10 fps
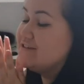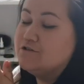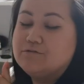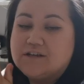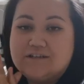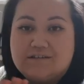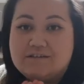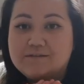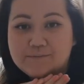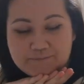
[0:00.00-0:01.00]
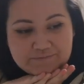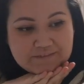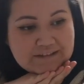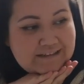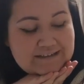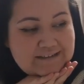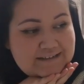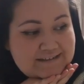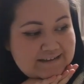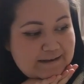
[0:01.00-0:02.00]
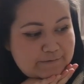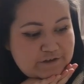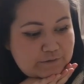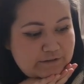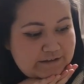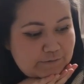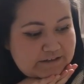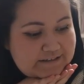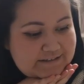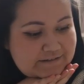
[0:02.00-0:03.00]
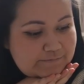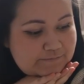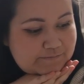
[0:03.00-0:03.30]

is crazy. This is absolutely crazy.